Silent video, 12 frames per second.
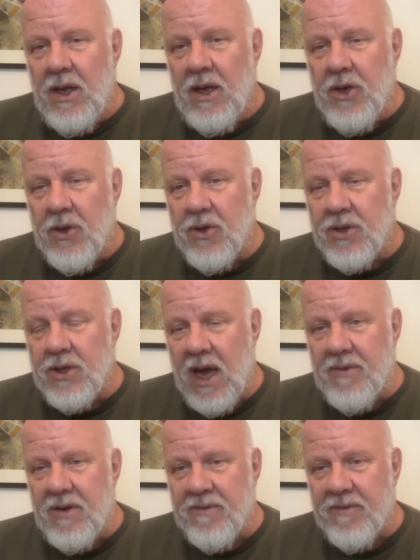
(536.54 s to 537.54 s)
You can also have
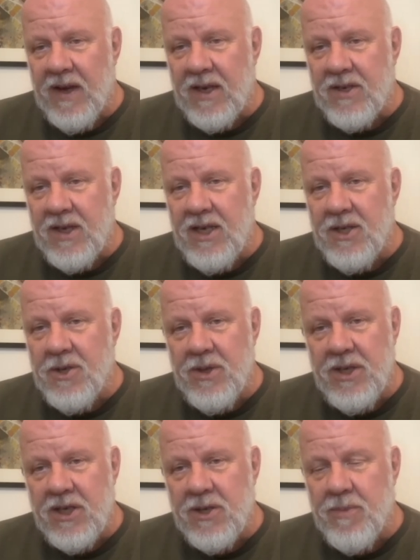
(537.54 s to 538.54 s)
an effect size, which
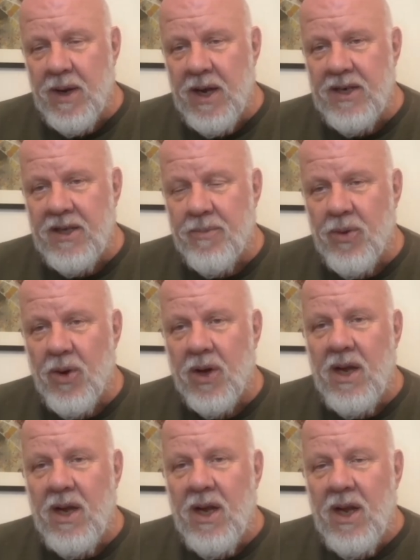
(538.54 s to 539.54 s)
is explained in the book,
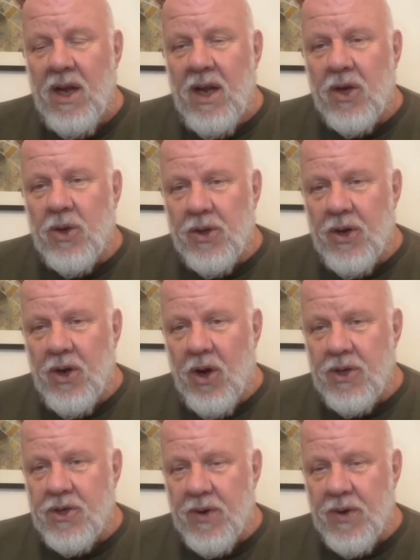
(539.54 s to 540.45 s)
called an odds